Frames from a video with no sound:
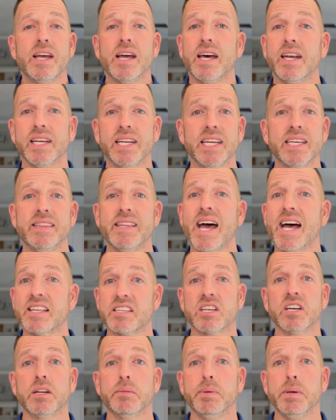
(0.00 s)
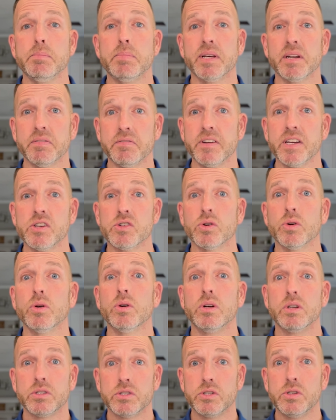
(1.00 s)
And again, that's going to be beneficial
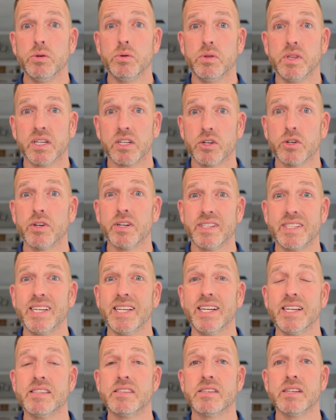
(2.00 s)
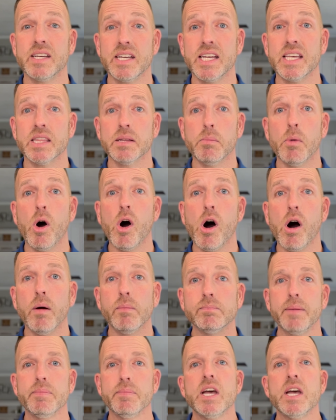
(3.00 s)
to the current tenants in the mall.